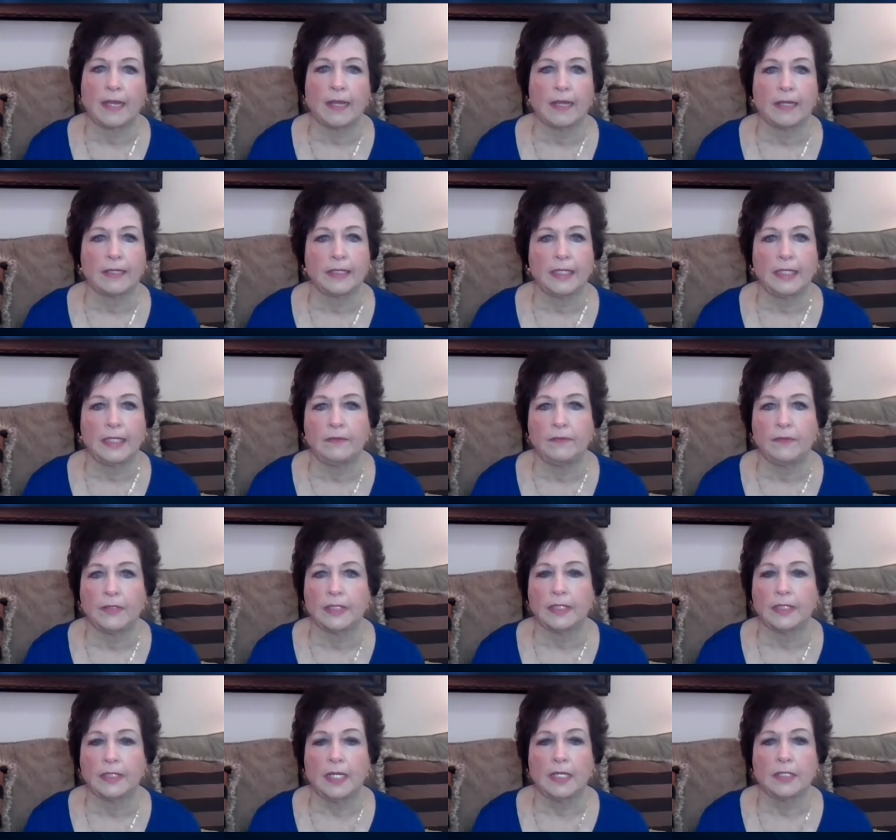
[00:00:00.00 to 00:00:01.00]
and
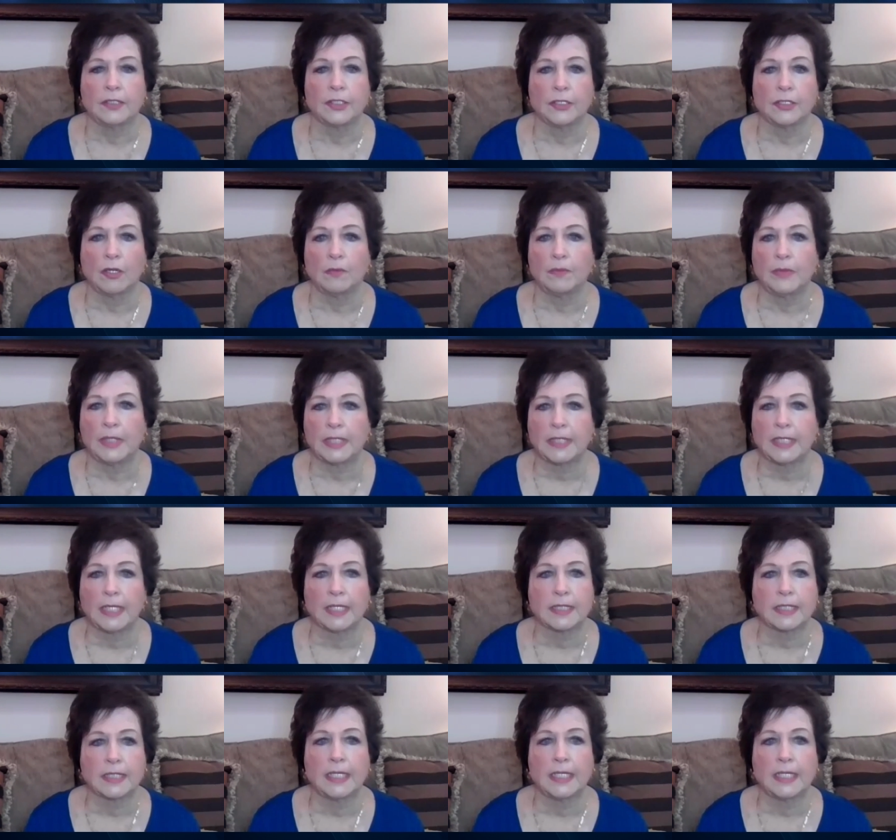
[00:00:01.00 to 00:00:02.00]
even genomic
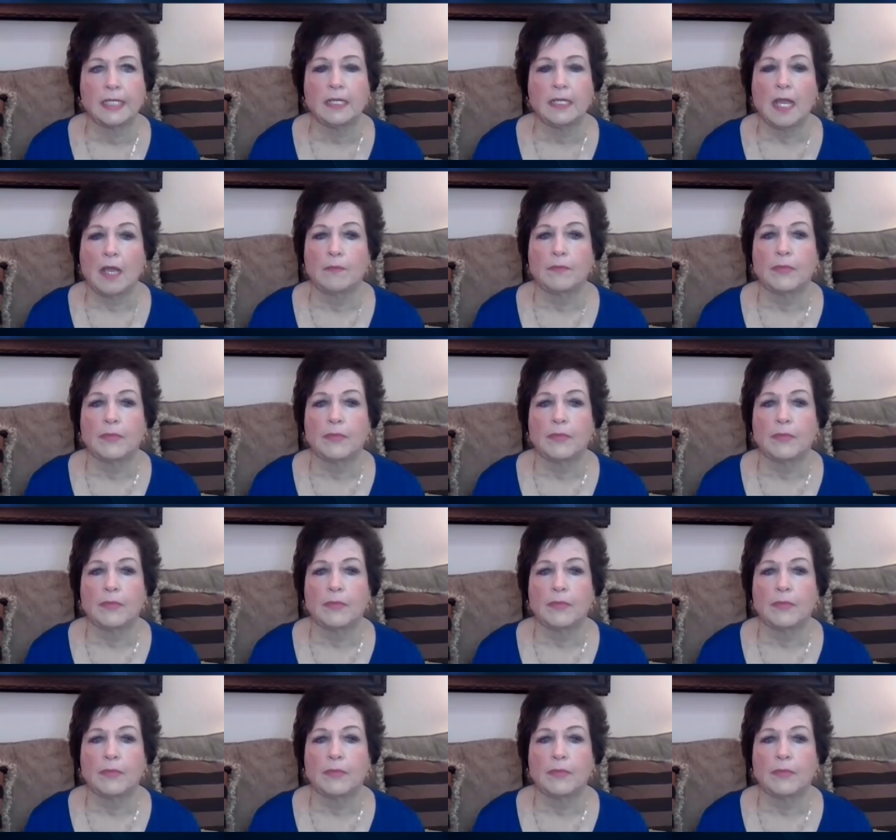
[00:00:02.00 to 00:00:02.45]
testing,